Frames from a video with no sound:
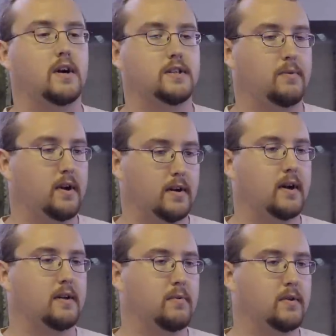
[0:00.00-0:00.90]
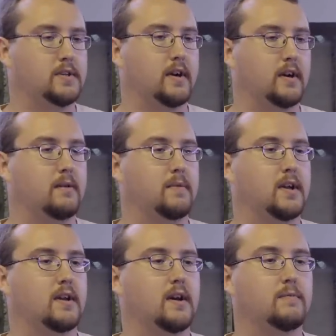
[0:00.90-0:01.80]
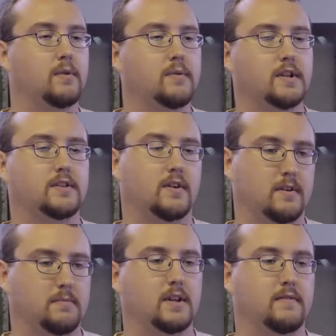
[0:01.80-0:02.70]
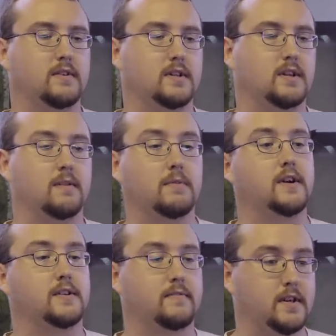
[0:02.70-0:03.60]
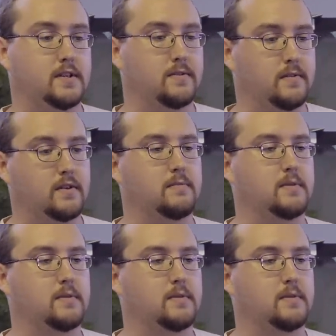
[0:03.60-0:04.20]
cost wild caught imports that are coming in. We're really strong believers in conservation through